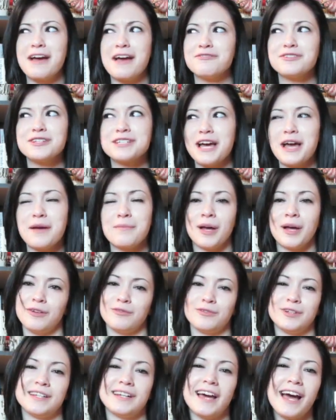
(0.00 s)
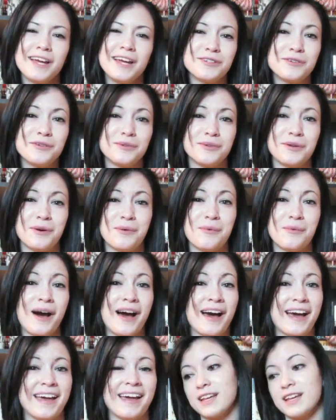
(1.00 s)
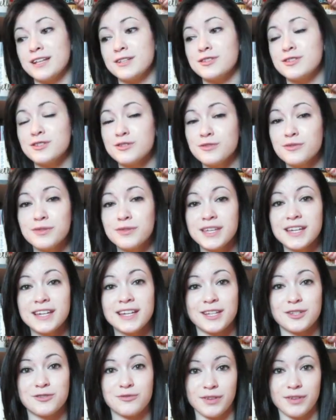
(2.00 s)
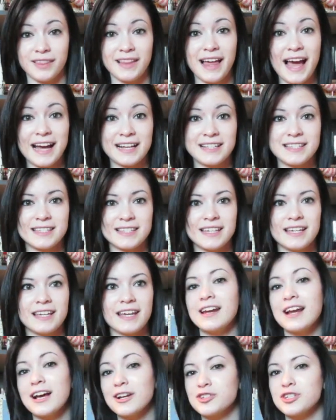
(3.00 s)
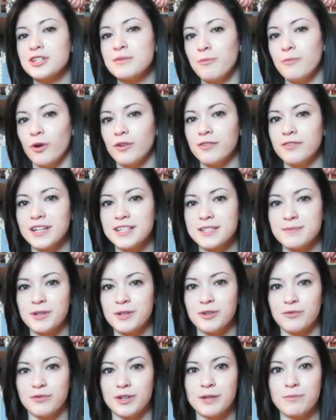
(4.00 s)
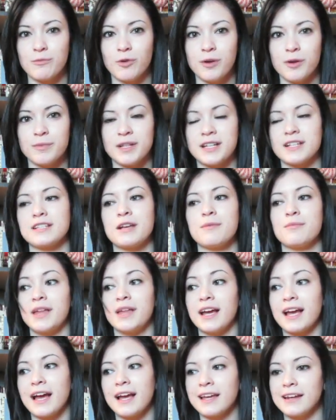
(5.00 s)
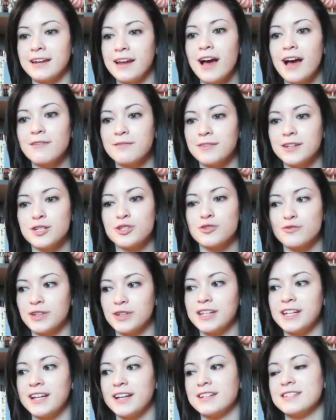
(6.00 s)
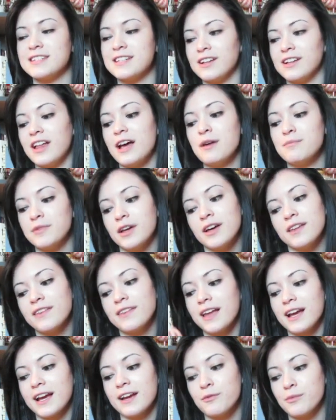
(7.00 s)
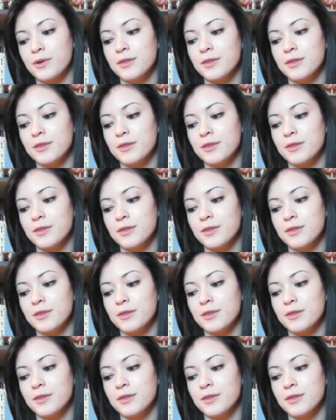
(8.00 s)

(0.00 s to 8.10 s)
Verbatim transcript: every time I read. I don't know why. It's soothing, it's relaxing. It actually motivates me to read more because I'm like, I cannot finish reading until I'm done like